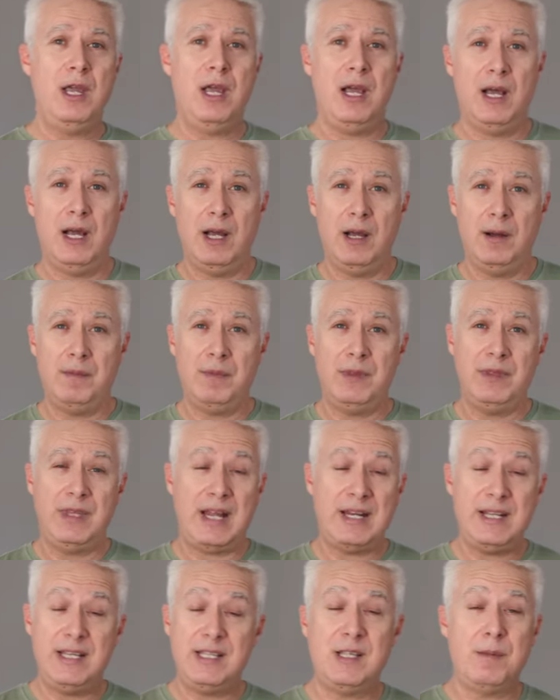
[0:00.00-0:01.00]
Uh,
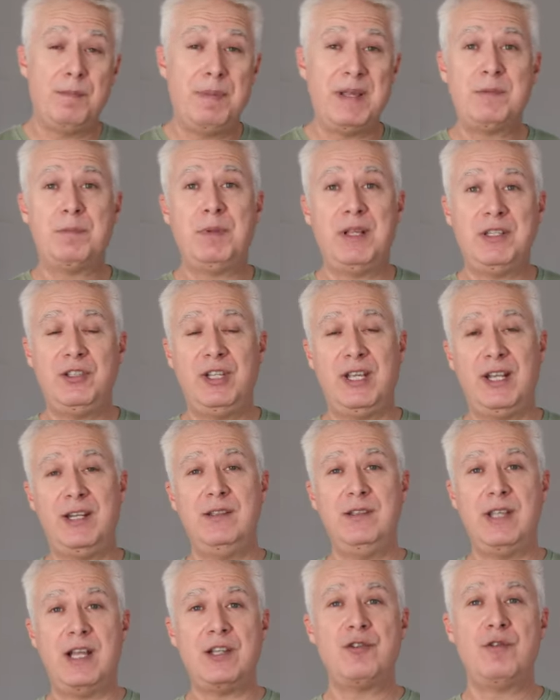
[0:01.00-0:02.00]
that is the best place to get
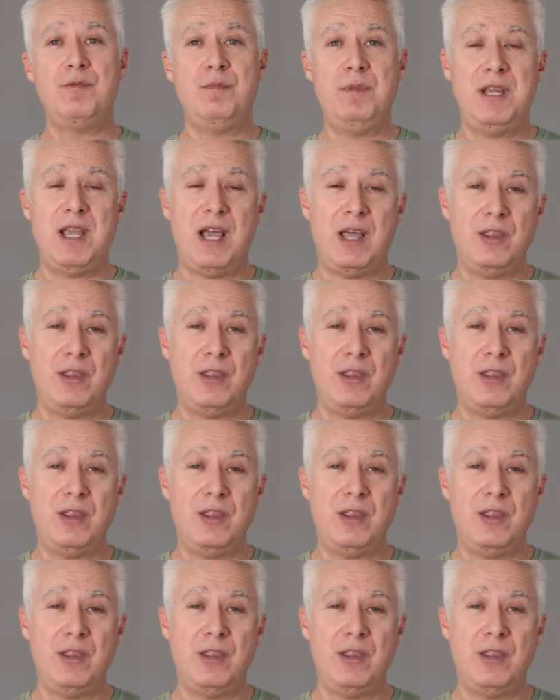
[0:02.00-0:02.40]
in touch with me.